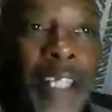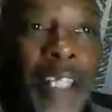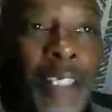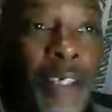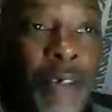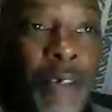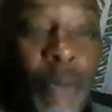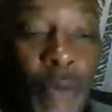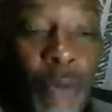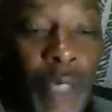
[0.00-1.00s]
and you're
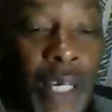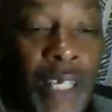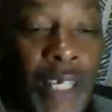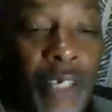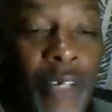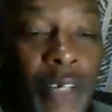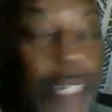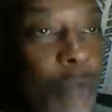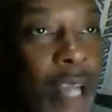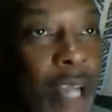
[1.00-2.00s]
gonna get
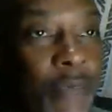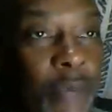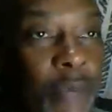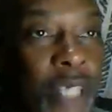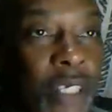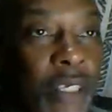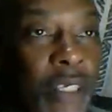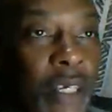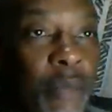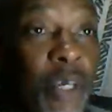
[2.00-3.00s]
the right information
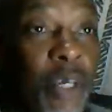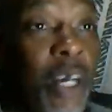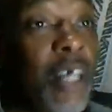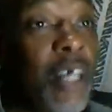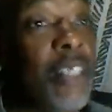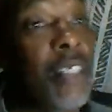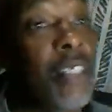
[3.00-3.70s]
because